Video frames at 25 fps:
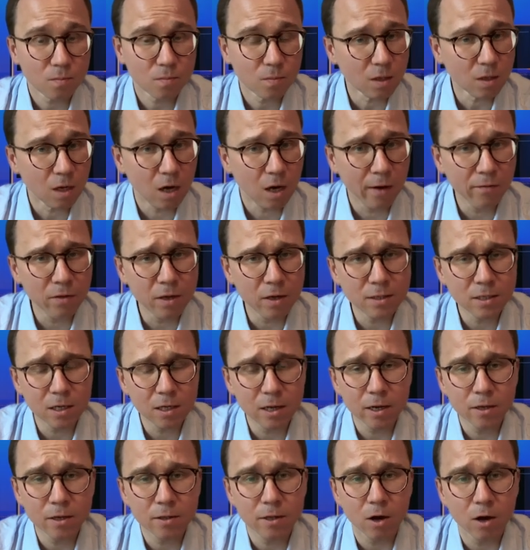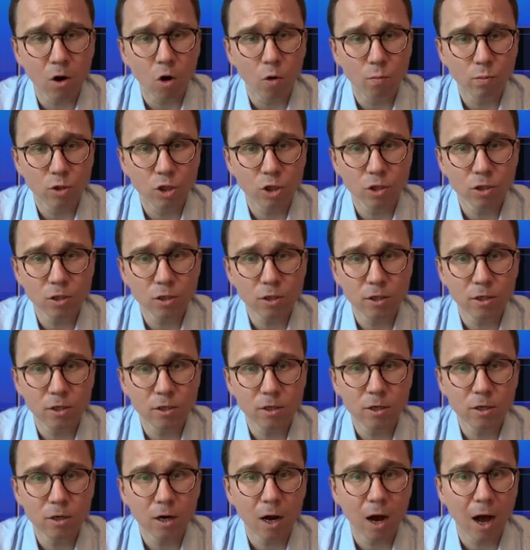After I select the option
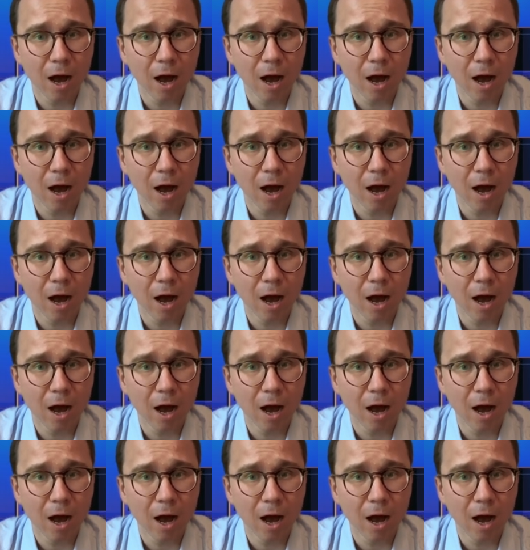here,